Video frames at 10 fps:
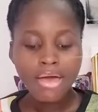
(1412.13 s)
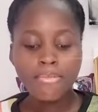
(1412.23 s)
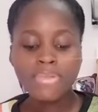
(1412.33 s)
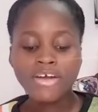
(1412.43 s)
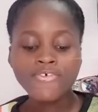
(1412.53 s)

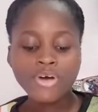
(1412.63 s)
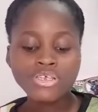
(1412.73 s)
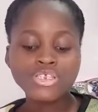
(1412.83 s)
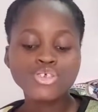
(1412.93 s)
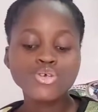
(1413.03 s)
My
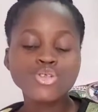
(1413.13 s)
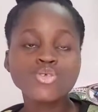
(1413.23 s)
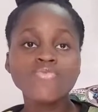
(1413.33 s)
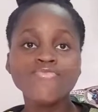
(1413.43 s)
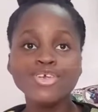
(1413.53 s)
first
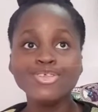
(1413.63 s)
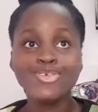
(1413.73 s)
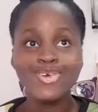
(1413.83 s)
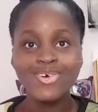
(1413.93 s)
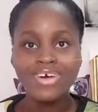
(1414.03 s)
YouTube
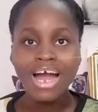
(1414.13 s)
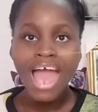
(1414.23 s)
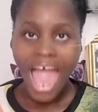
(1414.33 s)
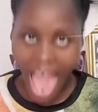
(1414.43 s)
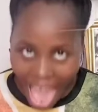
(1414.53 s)
video.
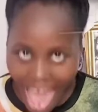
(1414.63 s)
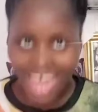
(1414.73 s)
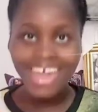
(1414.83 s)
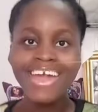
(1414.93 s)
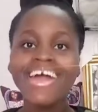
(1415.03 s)

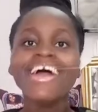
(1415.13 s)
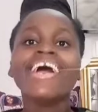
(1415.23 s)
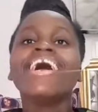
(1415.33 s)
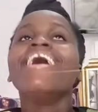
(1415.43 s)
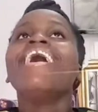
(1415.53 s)
Hey,
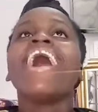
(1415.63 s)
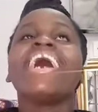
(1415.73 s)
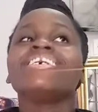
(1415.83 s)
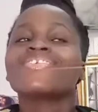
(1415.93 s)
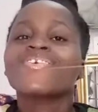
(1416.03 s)

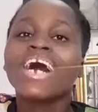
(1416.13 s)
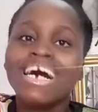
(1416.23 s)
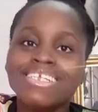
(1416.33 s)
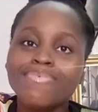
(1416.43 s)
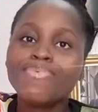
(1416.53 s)
I used to go
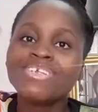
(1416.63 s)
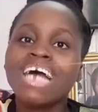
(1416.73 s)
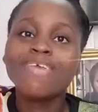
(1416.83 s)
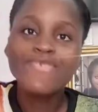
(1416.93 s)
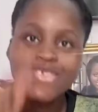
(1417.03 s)
and put
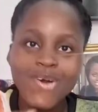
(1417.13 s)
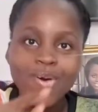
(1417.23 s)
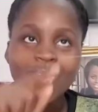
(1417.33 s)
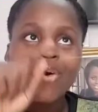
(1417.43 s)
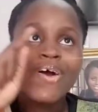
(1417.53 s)
that
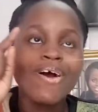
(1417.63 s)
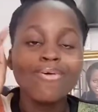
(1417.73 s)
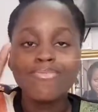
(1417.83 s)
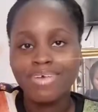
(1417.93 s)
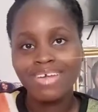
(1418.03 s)
video
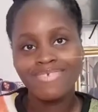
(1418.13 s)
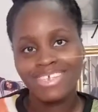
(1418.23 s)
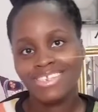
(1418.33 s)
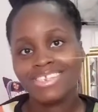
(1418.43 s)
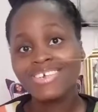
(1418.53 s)
on
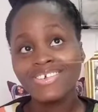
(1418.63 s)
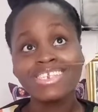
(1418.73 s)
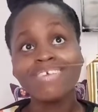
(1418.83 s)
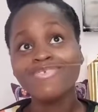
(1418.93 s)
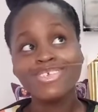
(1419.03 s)
private, because
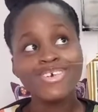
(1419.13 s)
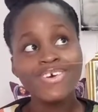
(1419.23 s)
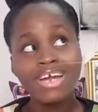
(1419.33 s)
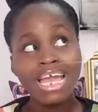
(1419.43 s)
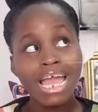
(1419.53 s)
that
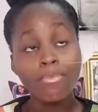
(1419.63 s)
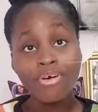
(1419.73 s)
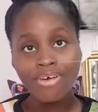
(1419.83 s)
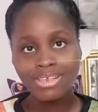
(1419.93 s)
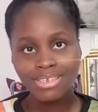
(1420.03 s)
video
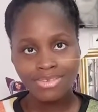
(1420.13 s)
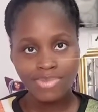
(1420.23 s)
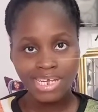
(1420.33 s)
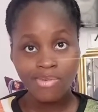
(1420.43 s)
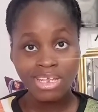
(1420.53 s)
embarrasses
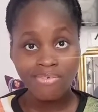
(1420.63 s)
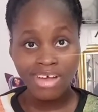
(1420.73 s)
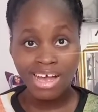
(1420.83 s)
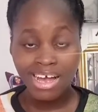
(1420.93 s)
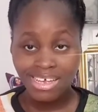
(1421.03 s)
me whenever
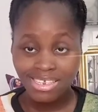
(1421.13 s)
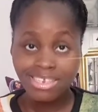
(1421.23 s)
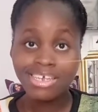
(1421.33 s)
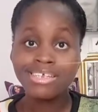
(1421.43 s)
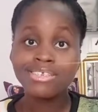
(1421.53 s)
I
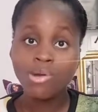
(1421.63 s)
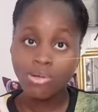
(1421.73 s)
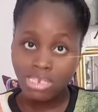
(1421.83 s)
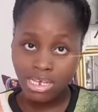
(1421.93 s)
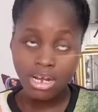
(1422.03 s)
see it
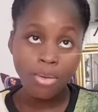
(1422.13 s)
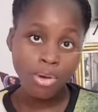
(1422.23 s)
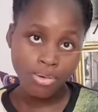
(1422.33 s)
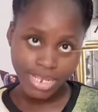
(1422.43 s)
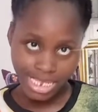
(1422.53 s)
or think
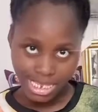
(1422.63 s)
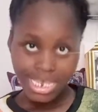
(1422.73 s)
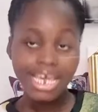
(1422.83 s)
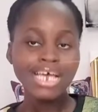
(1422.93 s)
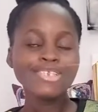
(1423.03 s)
about it.
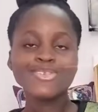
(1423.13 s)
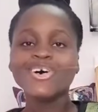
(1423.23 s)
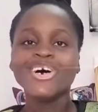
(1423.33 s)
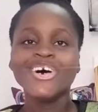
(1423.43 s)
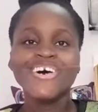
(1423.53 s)

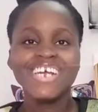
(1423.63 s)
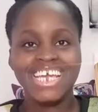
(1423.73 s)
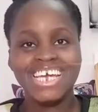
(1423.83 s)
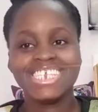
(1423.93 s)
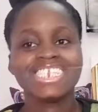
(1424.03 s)
So
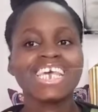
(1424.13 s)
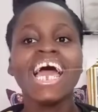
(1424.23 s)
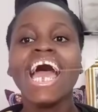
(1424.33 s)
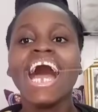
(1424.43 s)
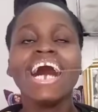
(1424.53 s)
yes,
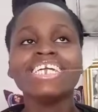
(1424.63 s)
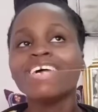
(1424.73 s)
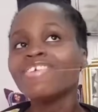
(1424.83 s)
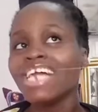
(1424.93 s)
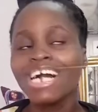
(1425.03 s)
and
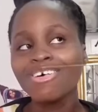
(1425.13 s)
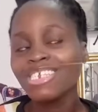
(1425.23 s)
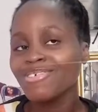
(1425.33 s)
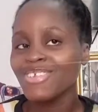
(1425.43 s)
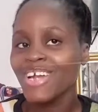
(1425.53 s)
I feel like I'll
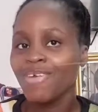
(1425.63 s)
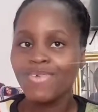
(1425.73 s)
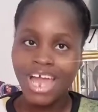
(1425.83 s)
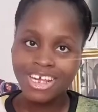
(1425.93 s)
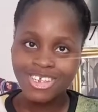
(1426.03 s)
still do a
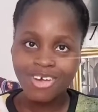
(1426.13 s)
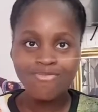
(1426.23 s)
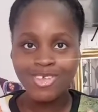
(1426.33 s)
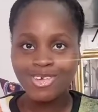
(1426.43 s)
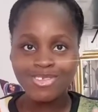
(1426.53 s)
reaction
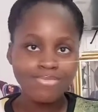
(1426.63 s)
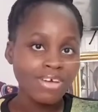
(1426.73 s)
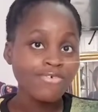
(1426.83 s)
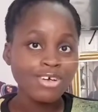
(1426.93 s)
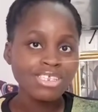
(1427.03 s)
video to my
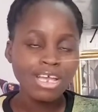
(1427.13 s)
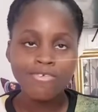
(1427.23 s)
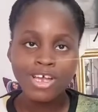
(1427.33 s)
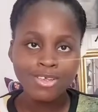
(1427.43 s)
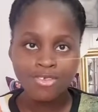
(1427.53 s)
first
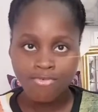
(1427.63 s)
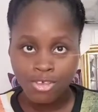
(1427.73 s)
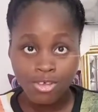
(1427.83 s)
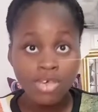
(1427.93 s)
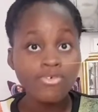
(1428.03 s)
ever YouTube
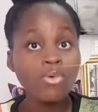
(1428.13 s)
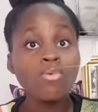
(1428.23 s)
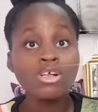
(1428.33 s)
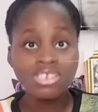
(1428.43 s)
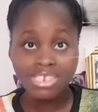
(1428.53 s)
video. So if you
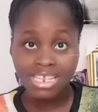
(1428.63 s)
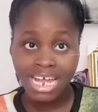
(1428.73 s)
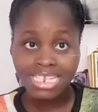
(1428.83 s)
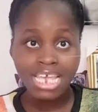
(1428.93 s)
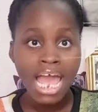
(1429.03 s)
want to see
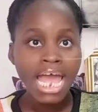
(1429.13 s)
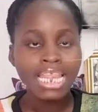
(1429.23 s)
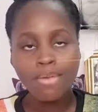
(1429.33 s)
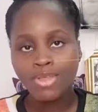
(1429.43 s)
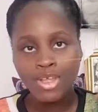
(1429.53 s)
that,
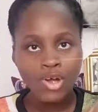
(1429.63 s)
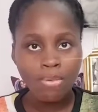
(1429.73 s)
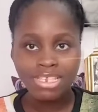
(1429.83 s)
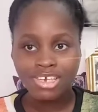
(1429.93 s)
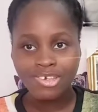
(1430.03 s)
let me know in the
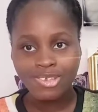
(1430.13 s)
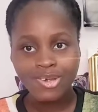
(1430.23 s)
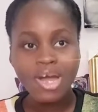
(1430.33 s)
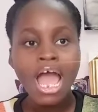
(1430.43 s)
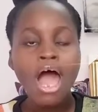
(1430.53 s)
comment section.
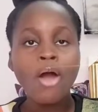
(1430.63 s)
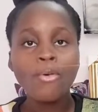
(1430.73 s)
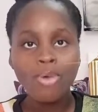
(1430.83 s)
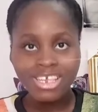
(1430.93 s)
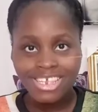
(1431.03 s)
So
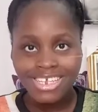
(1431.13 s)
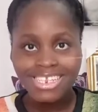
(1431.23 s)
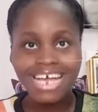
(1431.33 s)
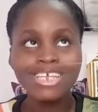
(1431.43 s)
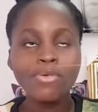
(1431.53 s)
I'll watch
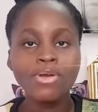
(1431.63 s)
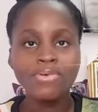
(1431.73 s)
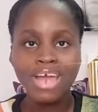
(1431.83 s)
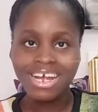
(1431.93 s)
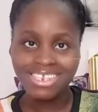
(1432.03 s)
it and then we
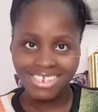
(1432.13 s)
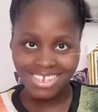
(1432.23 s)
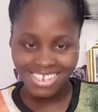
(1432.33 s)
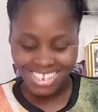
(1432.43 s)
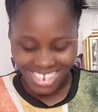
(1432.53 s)
react to
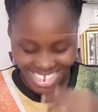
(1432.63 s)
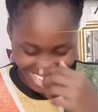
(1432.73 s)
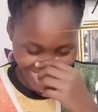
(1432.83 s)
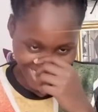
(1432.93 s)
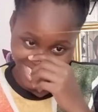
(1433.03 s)
it.
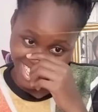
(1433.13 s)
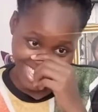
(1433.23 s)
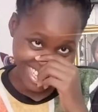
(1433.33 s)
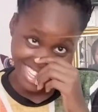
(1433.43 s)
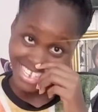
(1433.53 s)

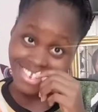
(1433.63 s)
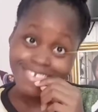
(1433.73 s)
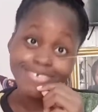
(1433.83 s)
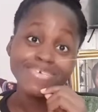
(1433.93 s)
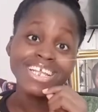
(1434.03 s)
It's
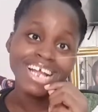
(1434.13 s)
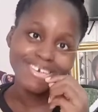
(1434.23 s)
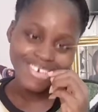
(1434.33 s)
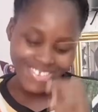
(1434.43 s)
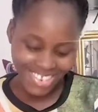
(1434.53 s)
gonna be
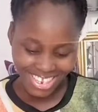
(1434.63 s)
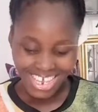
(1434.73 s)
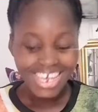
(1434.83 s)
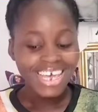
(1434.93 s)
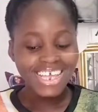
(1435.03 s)
hilarious.
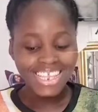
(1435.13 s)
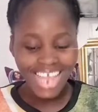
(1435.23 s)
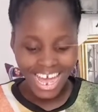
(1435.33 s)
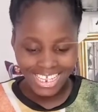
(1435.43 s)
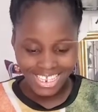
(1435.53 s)

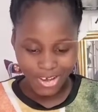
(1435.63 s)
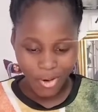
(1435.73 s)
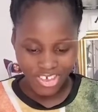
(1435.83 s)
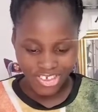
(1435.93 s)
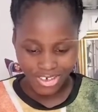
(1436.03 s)
Next
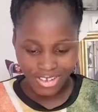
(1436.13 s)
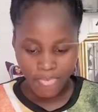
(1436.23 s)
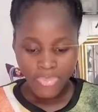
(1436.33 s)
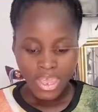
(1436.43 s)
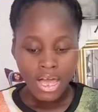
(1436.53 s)
question.
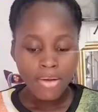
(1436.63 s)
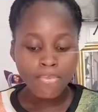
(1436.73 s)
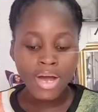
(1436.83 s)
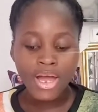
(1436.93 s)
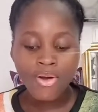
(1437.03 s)

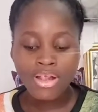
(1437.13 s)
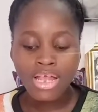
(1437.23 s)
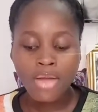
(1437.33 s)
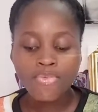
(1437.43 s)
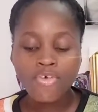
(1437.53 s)
My
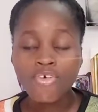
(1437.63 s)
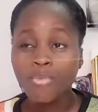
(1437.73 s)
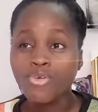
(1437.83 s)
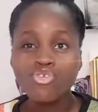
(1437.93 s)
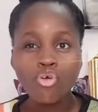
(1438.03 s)
online profile
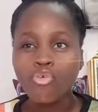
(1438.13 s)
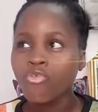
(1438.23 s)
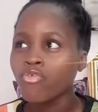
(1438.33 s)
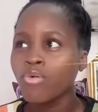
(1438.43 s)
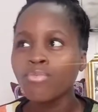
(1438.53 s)
picture.
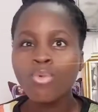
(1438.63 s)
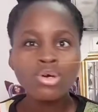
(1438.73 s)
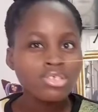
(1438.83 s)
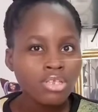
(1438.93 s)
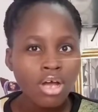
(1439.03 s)
For
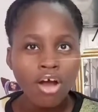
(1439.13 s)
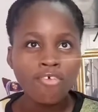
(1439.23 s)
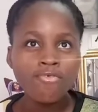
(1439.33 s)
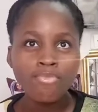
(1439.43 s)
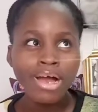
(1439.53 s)
most
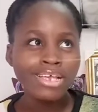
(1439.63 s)
of my